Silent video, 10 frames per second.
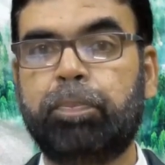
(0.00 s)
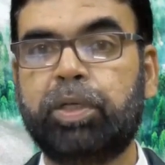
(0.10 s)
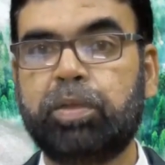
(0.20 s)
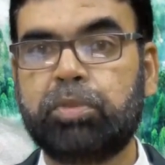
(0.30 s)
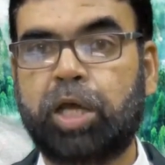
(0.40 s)

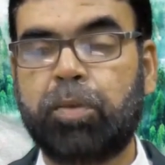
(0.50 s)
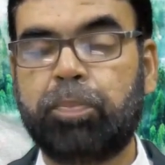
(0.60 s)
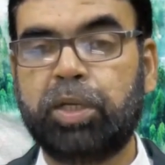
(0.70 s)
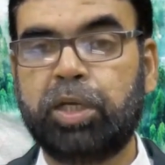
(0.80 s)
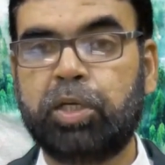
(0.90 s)
becomes
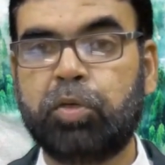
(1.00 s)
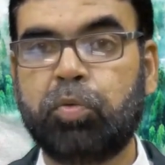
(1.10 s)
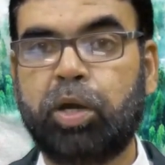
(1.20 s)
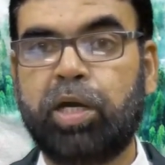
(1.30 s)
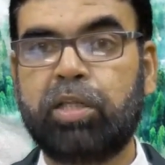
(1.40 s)

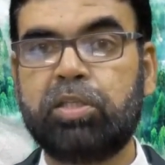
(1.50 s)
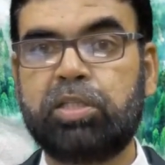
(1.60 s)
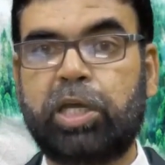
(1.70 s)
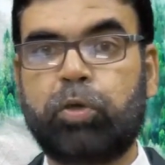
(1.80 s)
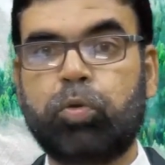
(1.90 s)
hyperactive, and the
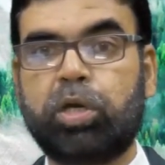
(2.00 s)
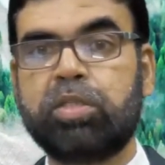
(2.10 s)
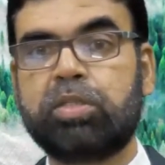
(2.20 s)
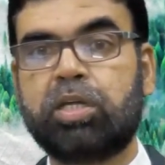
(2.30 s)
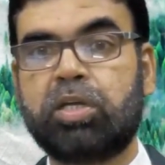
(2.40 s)

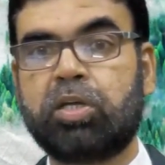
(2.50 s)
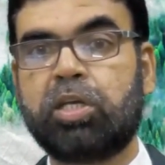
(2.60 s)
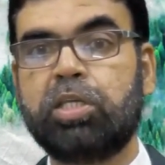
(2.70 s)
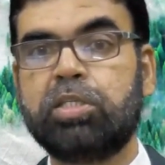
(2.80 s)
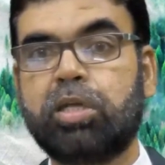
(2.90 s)
cytokines are
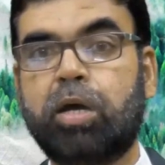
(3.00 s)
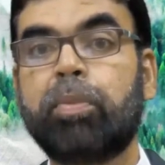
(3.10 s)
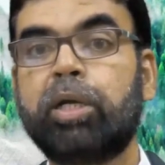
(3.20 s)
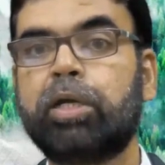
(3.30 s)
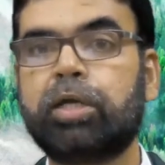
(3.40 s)
released
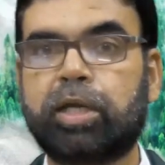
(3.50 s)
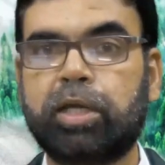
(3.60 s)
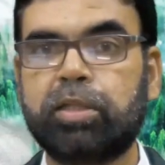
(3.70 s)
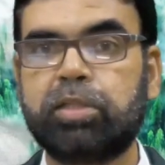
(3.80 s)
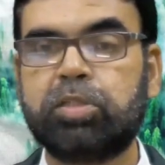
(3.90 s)

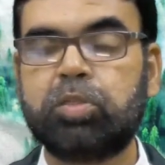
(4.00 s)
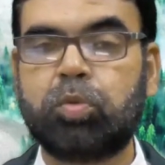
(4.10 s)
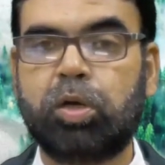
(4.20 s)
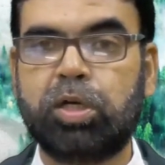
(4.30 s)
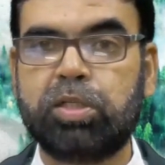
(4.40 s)
abundantly. This is
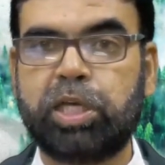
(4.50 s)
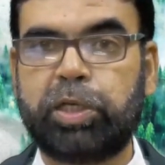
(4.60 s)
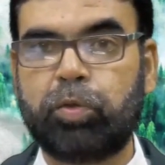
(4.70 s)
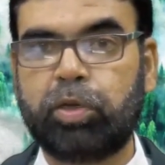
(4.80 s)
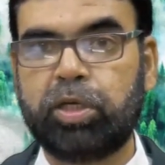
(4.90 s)
called a
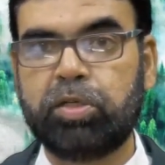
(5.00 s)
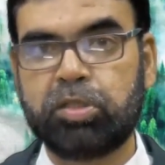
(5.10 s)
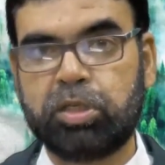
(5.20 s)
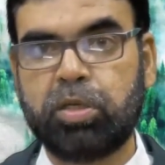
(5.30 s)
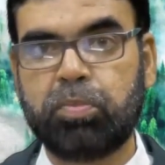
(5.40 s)
cytokine
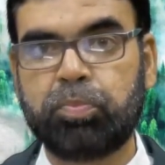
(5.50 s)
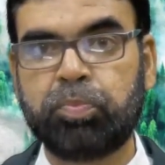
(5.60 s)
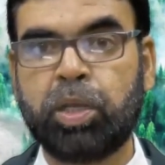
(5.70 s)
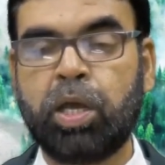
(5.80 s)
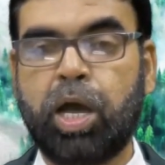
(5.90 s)
storm.
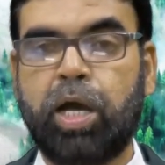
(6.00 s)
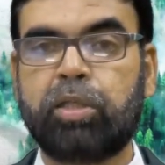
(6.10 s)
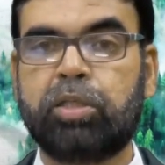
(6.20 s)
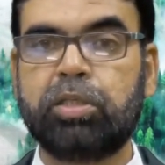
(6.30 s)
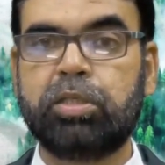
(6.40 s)

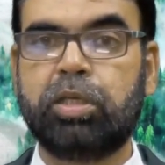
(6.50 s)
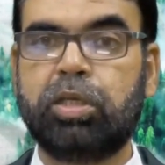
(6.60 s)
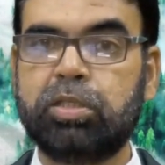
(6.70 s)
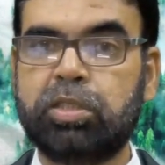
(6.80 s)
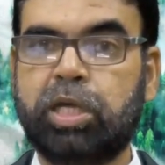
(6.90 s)
And this, in